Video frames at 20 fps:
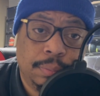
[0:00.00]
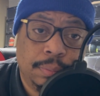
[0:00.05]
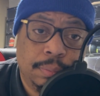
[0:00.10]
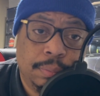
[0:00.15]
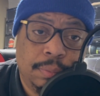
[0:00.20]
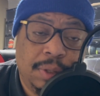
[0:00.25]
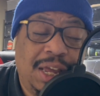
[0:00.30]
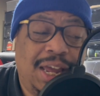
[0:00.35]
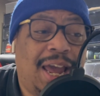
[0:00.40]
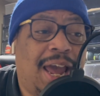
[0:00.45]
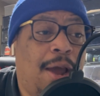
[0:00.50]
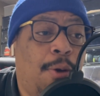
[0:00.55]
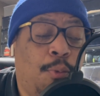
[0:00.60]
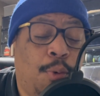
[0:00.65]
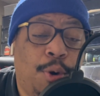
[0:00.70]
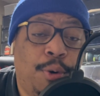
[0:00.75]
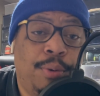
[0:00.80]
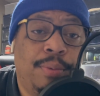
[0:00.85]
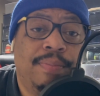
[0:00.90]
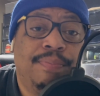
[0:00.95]
He ain't
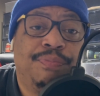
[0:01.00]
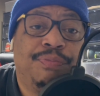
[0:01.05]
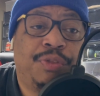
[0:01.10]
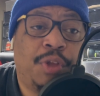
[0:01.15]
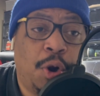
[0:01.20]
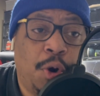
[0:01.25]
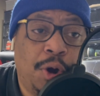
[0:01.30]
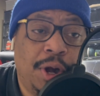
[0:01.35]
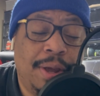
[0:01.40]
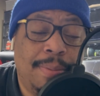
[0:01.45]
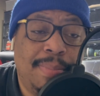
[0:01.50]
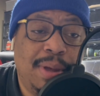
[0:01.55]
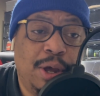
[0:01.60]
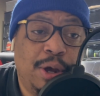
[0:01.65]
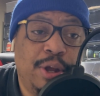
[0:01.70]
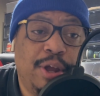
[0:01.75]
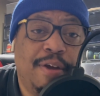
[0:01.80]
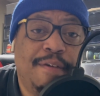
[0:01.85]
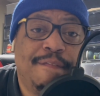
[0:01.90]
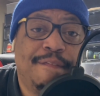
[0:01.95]
worth 30
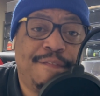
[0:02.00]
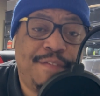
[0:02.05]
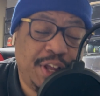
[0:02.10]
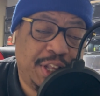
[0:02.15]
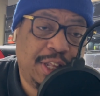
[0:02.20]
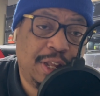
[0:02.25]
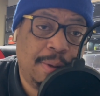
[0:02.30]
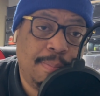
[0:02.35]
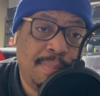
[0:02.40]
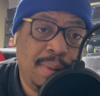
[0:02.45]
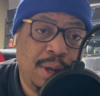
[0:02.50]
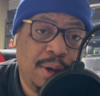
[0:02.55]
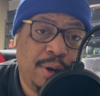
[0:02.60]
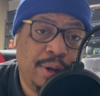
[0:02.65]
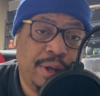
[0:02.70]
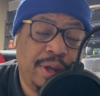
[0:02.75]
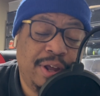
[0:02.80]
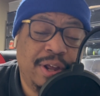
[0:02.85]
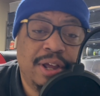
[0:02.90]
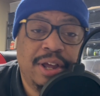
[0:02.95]
million, 50
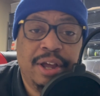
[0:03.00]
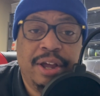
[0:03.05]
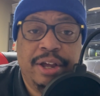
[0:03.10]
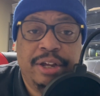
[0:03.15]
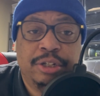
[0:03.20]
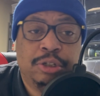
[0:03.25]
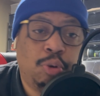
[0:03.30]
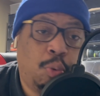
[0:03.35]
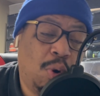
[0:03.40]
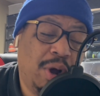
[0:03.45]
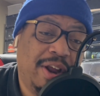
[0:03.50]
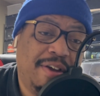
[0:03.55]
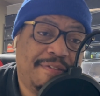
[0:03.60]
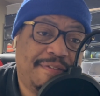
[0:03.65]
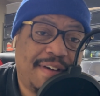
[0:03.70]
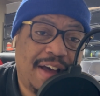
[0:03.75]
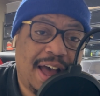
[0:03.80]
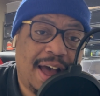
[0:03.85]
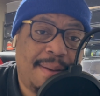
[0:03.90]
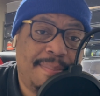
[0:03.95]
million,
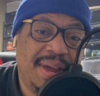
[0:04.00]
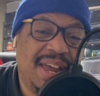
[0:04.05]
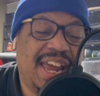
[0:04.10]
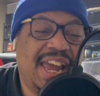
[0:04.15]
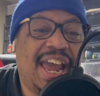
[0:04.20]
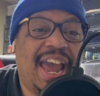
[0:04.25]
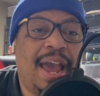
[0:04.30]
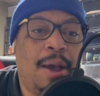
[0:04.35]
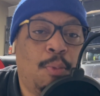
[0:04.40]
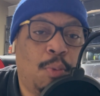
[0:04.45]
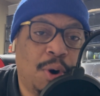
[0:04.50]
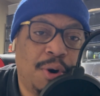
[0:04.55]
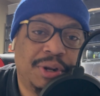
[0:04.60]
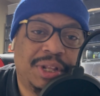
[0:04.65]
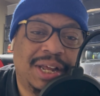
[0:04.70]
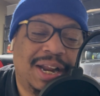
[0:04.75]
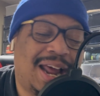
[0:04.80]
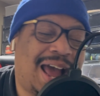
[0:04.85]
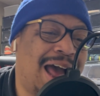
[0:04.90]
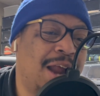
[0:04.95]
25 million. He ain't worth
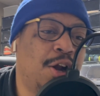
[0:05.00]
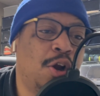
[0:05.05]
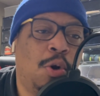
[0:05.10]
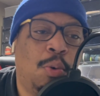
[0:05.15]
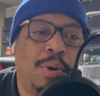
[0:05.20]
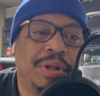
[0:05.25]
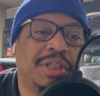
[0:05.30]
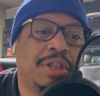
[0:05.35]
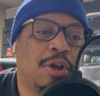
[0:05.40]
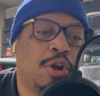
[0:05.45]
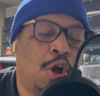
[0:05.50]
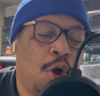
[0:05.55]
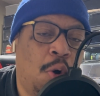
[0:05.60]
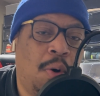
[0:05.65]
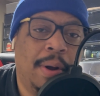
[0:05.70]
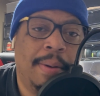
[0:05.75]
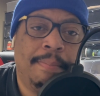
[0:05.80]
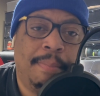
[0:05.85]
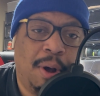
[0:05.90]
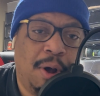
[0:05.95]
it. I know what the
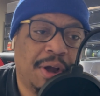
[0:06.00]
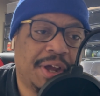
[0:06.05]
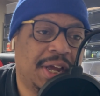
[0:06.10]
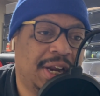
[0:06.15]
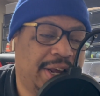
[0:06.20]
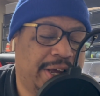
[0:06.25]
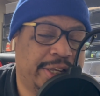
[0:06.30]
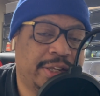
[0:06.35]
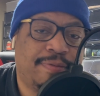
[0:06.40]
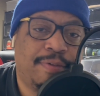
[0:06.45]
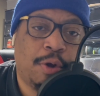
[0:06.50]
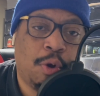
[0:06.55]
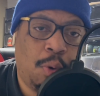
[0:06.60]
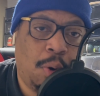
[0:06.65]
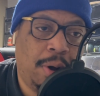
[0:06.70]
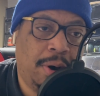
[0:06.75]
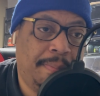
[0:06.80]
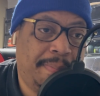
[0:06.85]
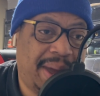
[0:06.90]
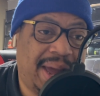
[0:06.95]
going market is for
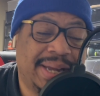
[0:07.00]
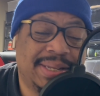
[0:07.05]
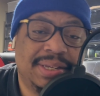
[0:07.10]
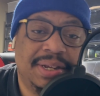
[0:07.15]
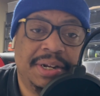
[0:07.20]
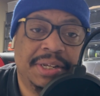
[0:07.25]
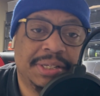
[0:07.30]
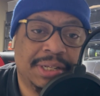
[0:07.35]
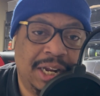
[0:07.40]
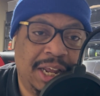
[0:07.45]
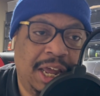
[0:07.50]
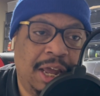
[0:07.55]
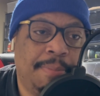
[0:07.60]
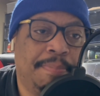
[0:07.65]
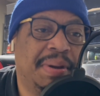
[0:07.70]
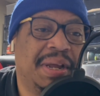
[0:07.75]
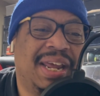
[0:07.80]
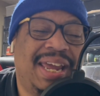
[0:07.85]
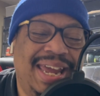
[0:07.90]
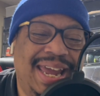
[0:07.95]
quarterbacks in this league,
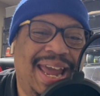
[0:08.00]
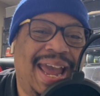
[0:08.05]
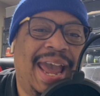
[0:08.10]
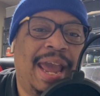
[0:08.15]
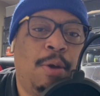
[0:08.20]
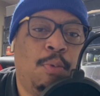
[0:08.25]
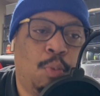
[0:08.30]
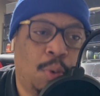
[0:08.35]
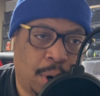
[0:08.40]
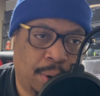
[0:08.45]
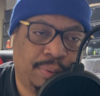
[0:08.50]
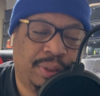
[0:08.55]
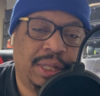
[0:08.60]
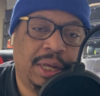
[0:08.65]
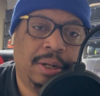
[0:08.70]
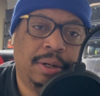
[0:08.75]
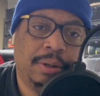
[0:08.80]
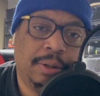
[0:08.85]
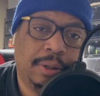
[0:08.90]
but he ain't worth it.